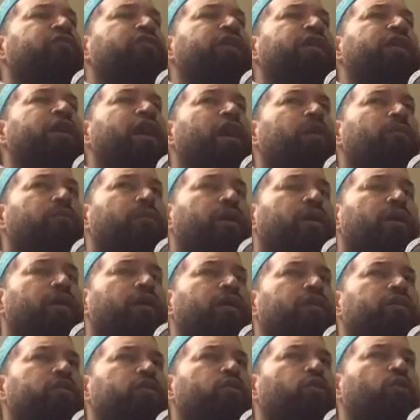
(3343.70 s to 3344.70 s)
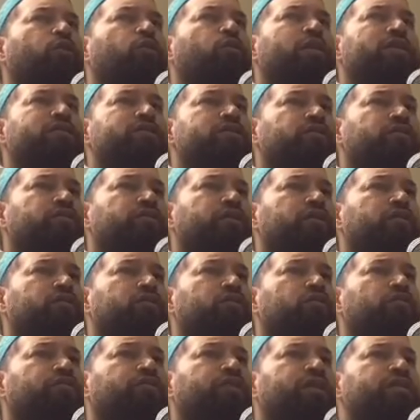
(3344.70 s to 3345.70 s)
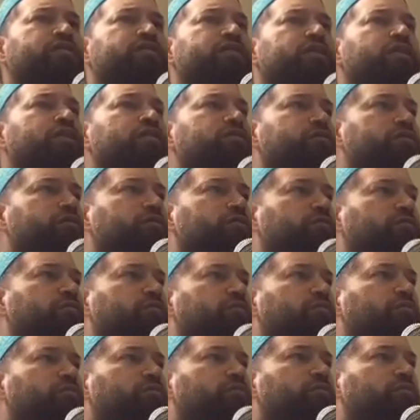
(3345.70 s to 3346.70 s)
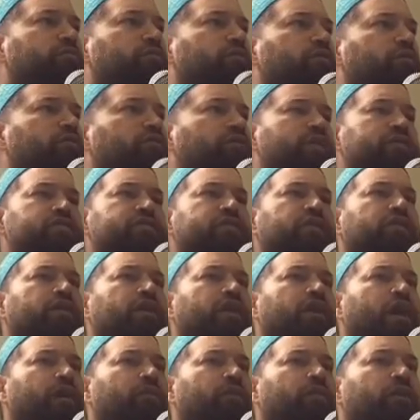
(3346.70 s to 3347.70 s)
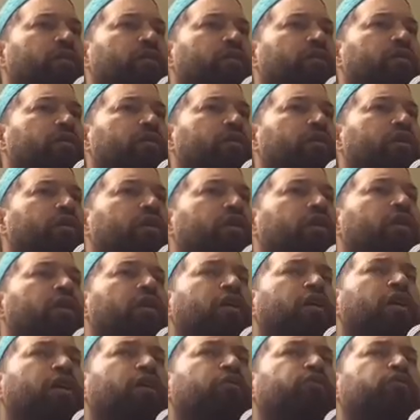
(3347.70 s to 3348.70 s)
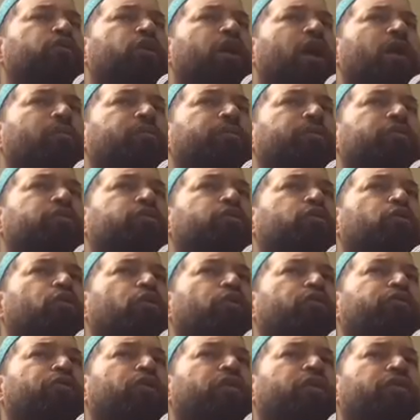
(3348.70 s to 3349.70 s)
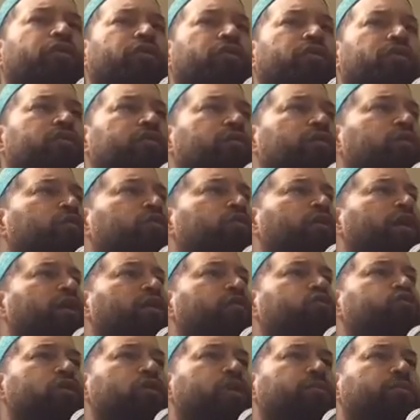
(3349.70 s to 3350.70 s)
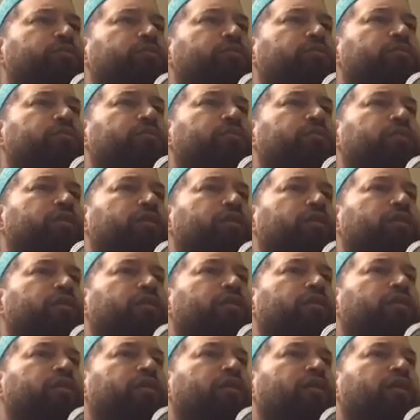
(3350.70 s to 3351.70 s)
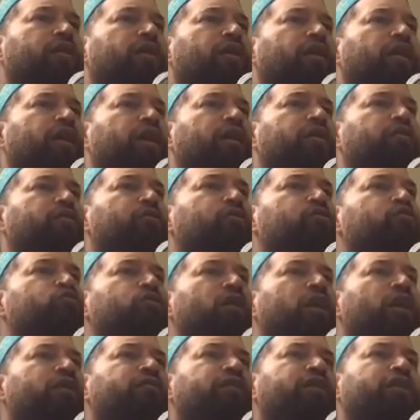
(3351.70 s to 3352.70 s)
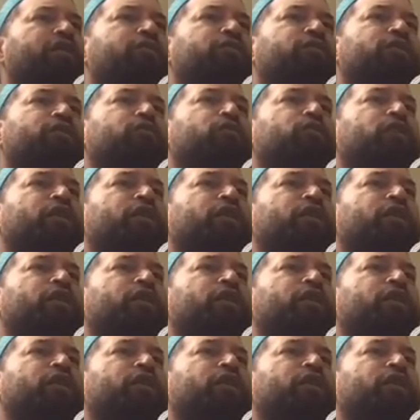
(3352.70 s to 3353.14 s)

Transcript: the Kaaba and you're west of it, you face east, facing the Kaaba. If you happen to go further, you take a trip and you're driving and then you